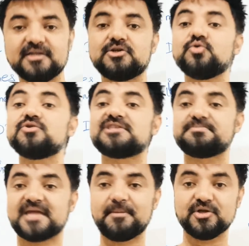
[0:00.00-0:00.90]
done, do
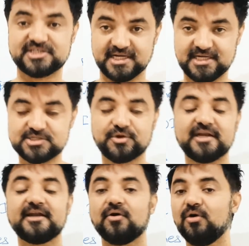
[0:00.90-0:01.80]
subscribe to our channel so you
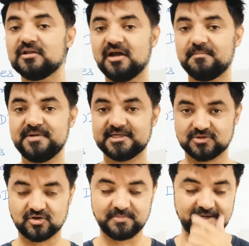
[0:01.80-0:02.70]
can get all the updates
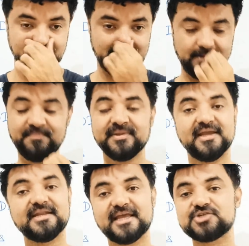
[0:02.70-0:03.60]
automatically.
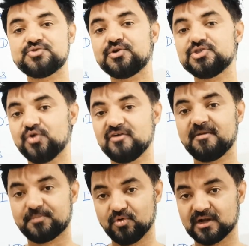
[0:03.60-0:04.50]
In case you want to join
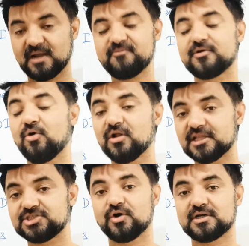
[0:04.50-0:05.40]
our program for all
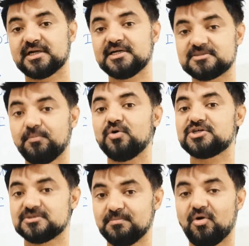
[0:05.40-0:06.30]
the shortcuts,
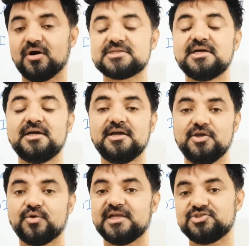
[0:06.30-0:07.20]
books, mocks,
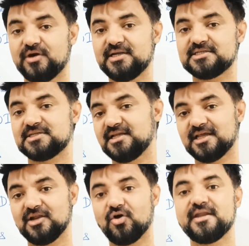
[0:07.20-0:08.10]
you can join us in
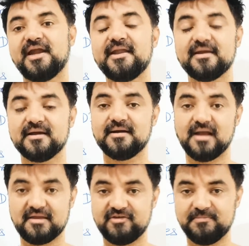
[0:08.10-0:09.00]
the login ID
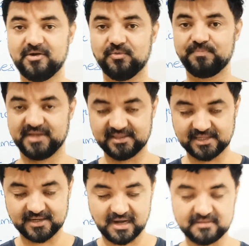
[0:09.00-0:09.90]
given below. In
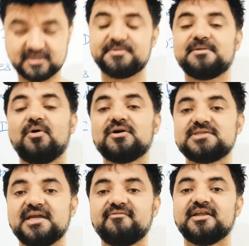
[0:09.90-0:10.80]
the description
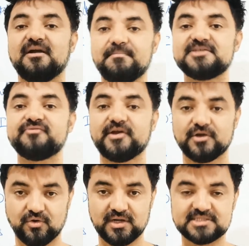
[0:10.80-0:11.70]
box, I give you the numbers where you
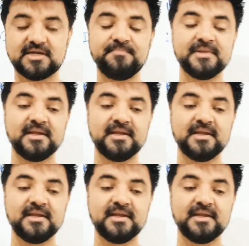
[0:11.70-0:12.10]
can call us